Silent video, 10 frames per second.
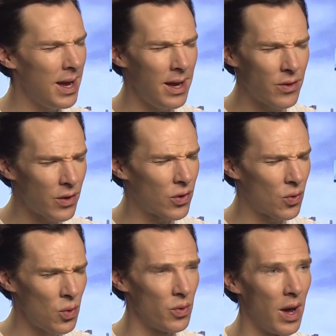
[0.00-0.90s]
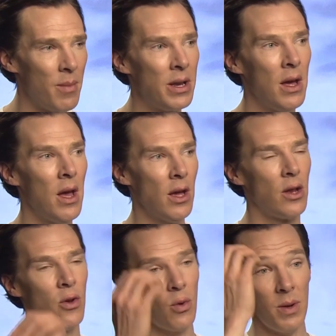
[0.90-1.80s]
It's extraordinary. I mean,
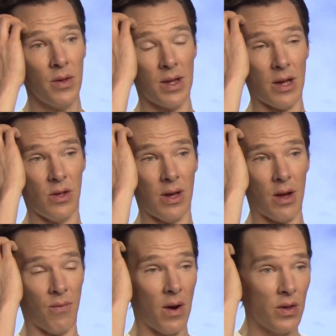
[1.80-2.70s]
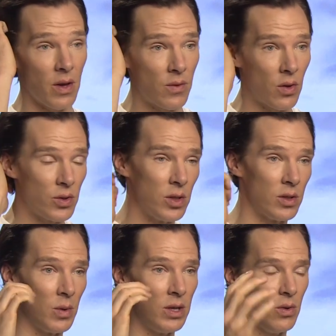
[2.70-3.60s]
you know, normally as an actor you get very
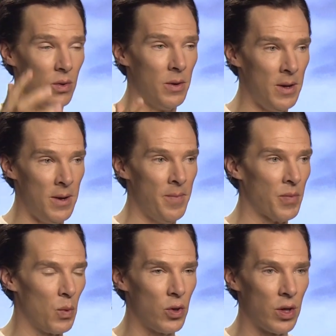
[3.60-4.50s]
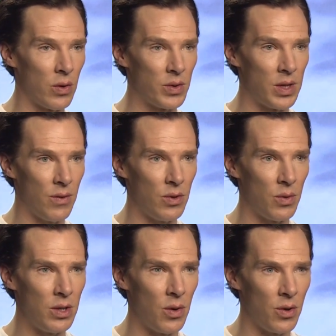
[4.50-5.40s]
self-conscious when you're watching yourself and
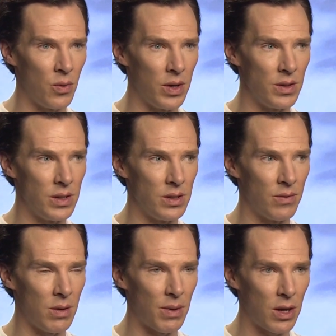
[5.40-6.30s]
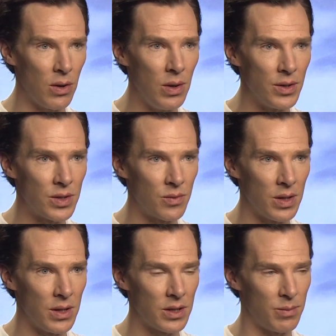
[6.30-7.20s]
you're in your own audience. It's a very peculiar,
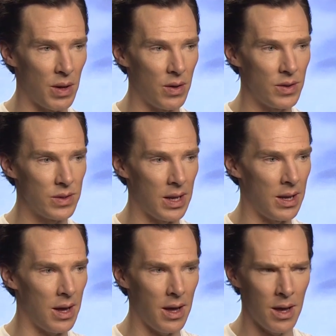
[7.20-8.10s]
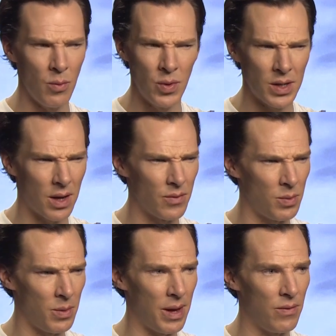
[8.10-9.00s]
surreal experience, and I'm always
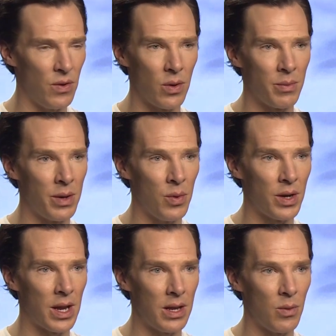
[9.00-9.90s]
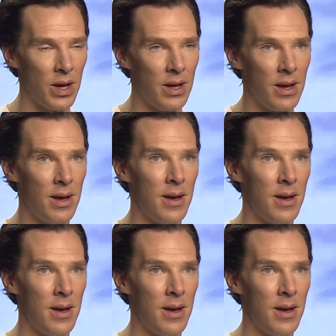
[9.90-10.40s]
uncomfortable about viewing my work anyway.